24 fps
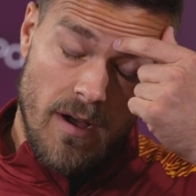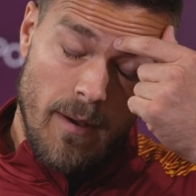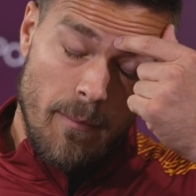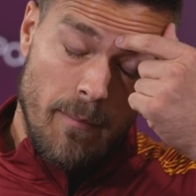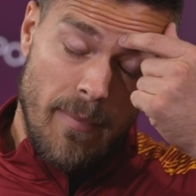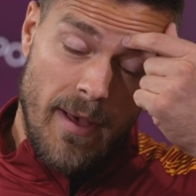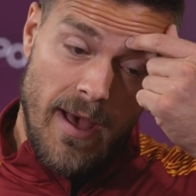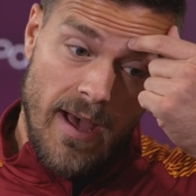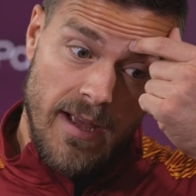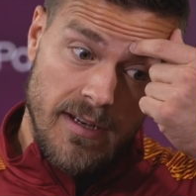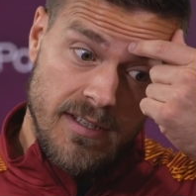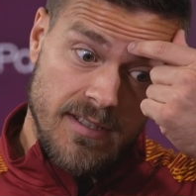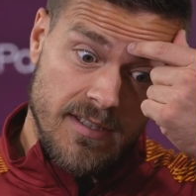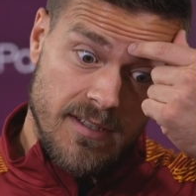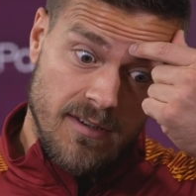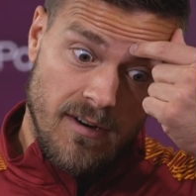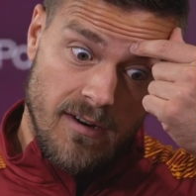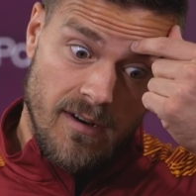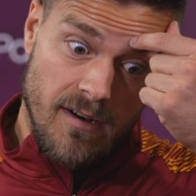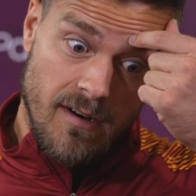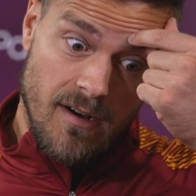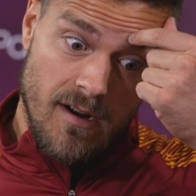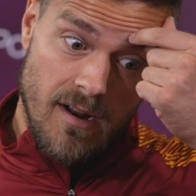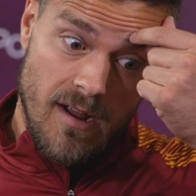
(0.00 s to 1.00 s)
bad
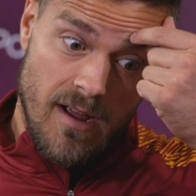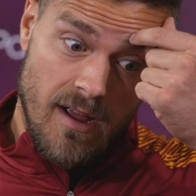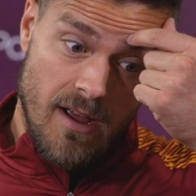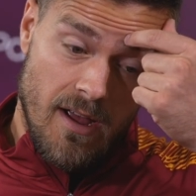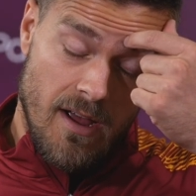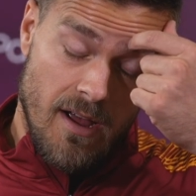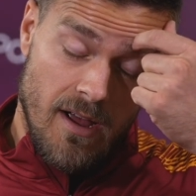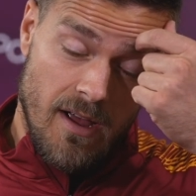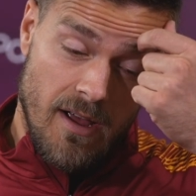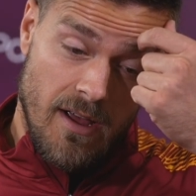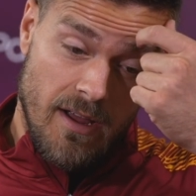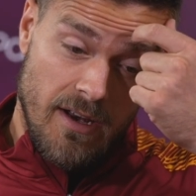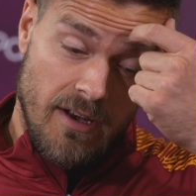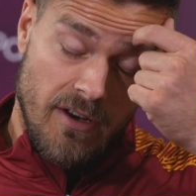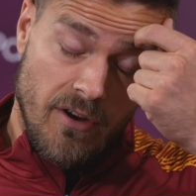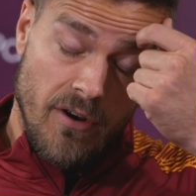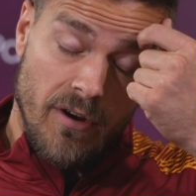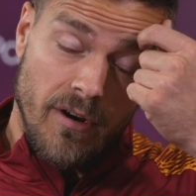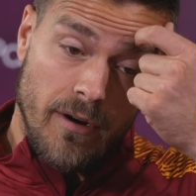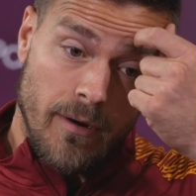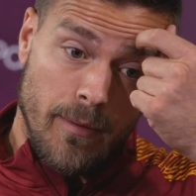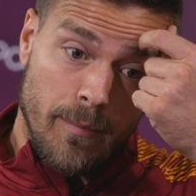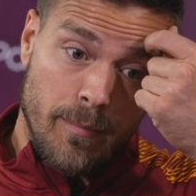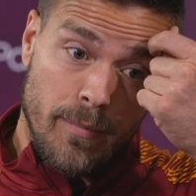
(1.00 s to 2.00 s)
start in
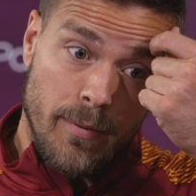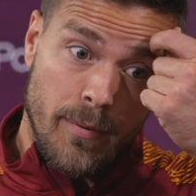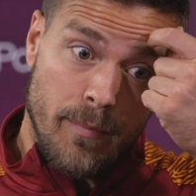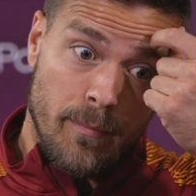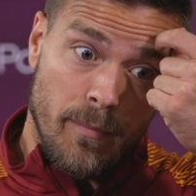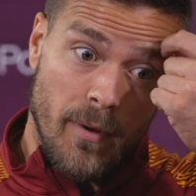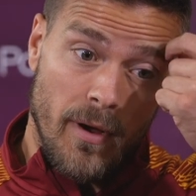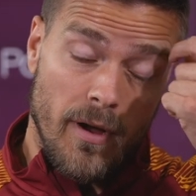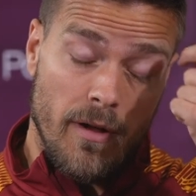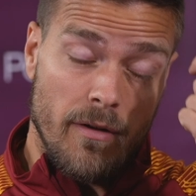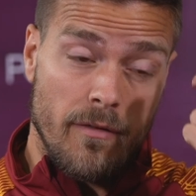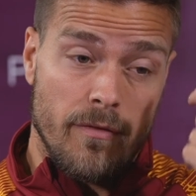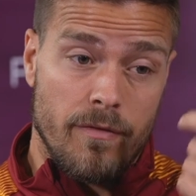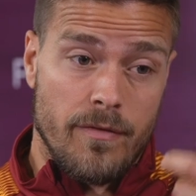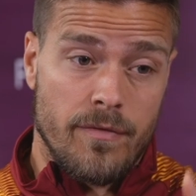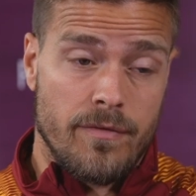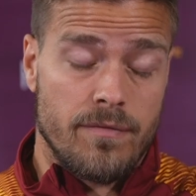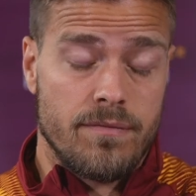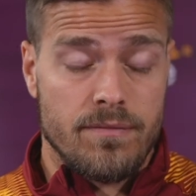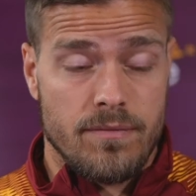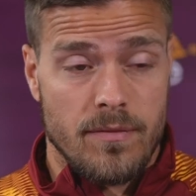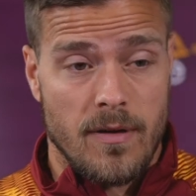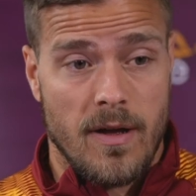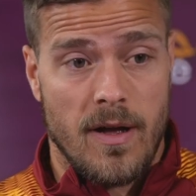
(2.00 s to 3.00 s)
Europe, but
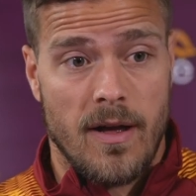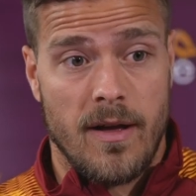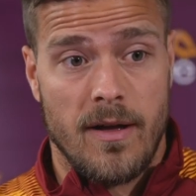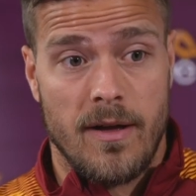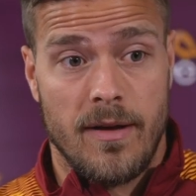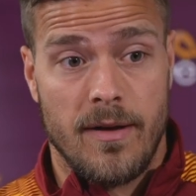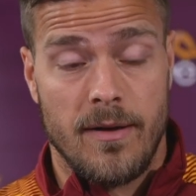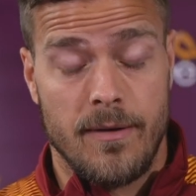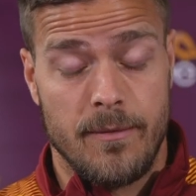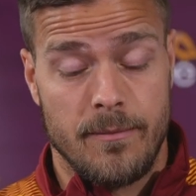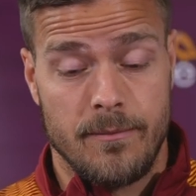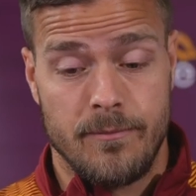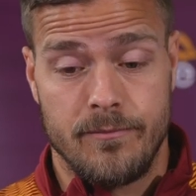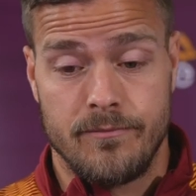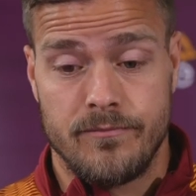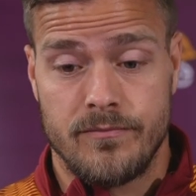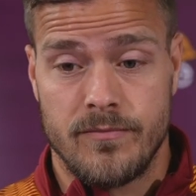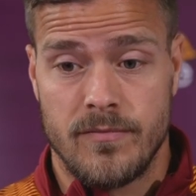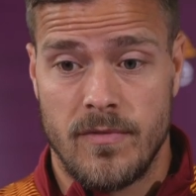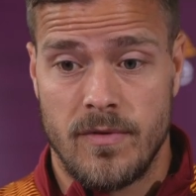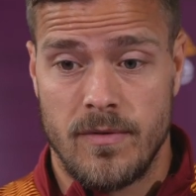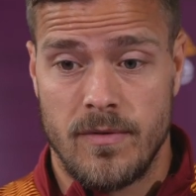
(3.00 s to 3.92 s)
after